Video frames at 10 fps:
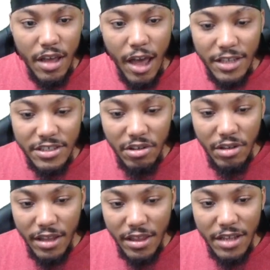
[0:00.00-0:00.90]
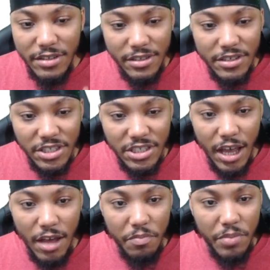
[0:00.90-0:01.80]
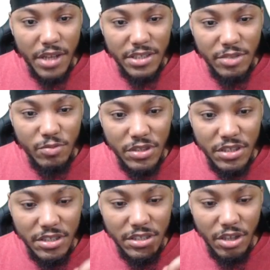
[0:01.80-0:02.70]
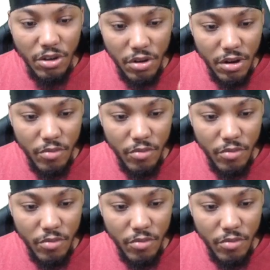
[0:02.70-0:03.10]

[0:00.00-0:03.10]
I still like that he took a shot, but I just wish he stood on it